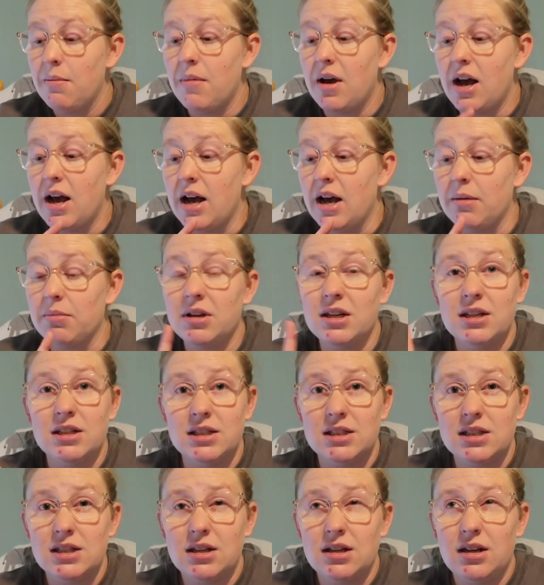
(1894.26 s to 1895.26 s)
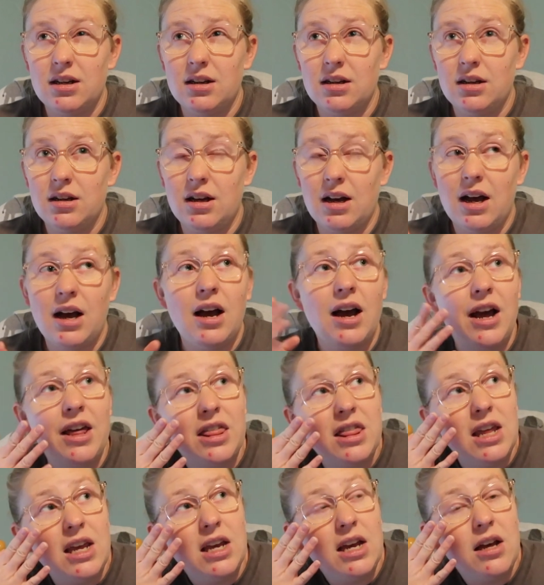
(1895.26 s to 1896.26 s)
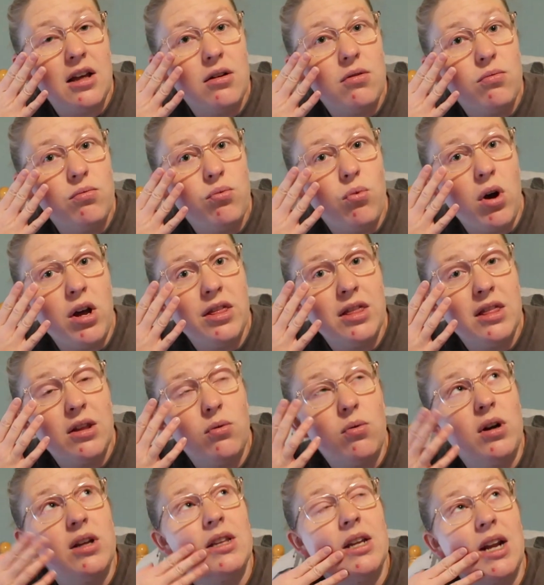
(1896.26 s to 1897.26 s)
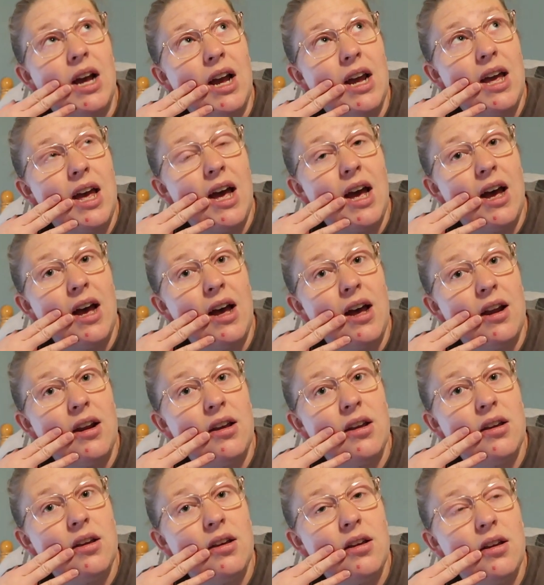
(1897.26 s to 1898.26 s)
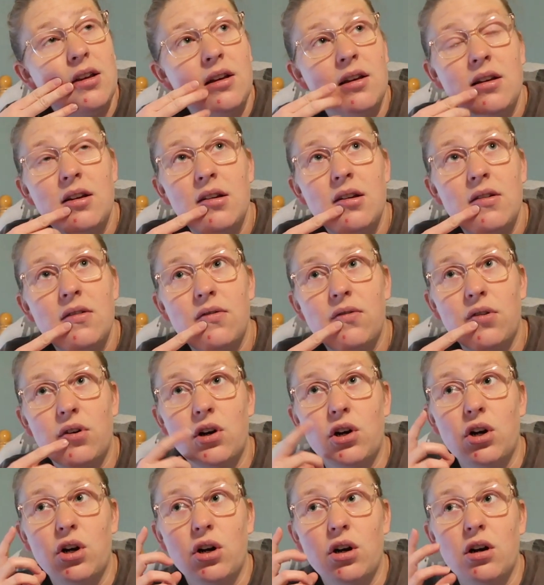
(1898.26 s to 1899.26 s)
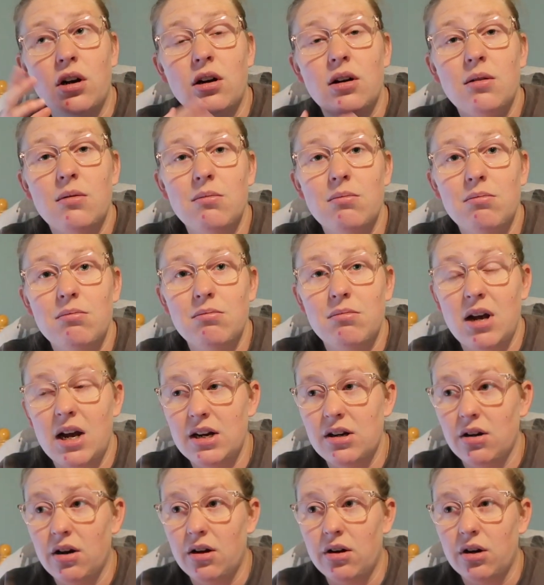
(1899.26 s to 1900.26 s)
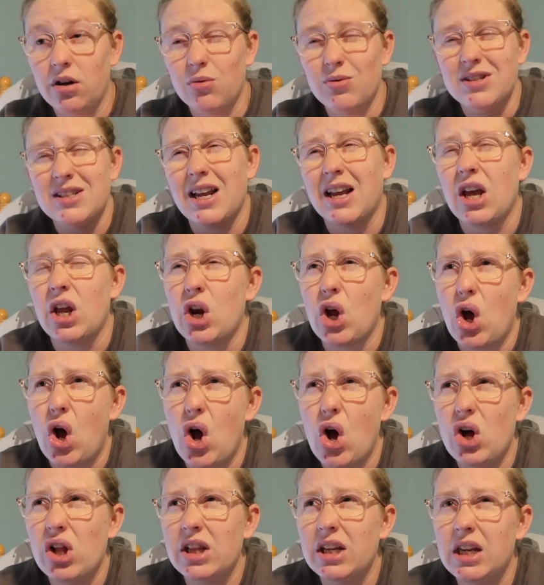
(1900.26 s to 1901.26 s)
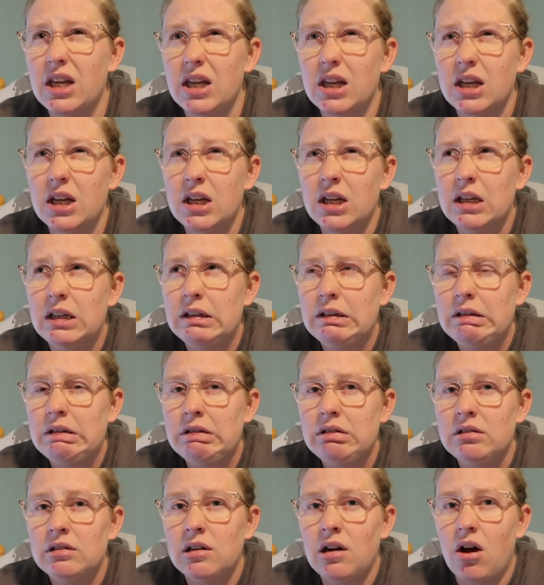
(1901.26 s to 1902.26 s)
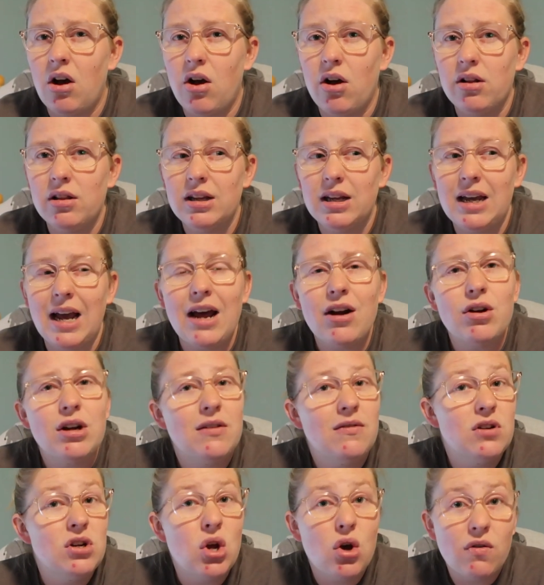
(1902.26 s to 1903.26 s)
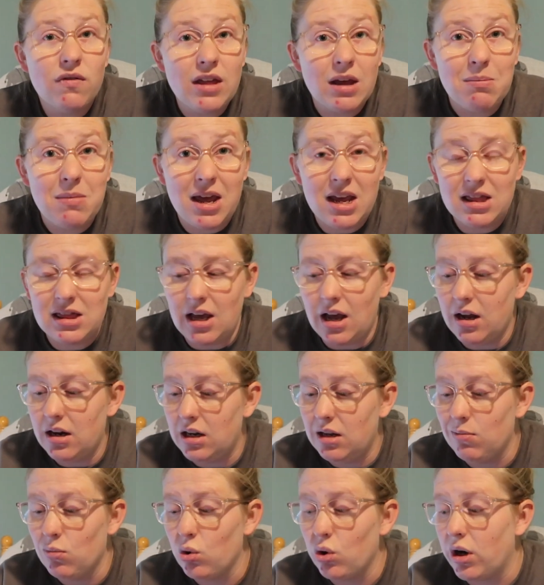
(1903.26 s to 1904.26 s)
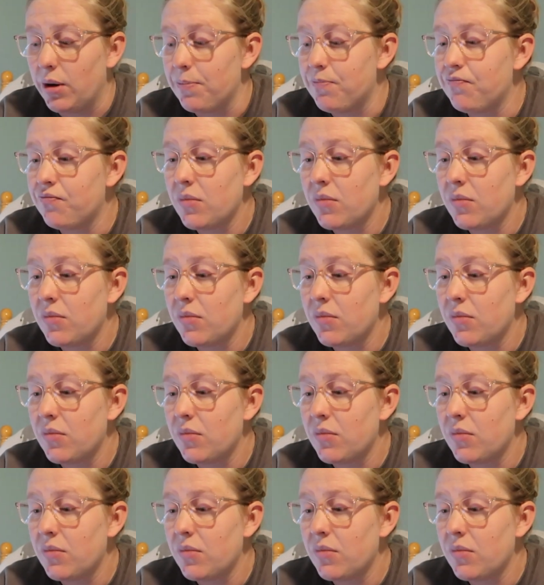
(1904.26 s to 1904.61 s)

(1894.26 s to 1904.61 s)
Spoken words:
because I think the one that I had for my daughter was like an Ollie. I don't even know if they make that anymore,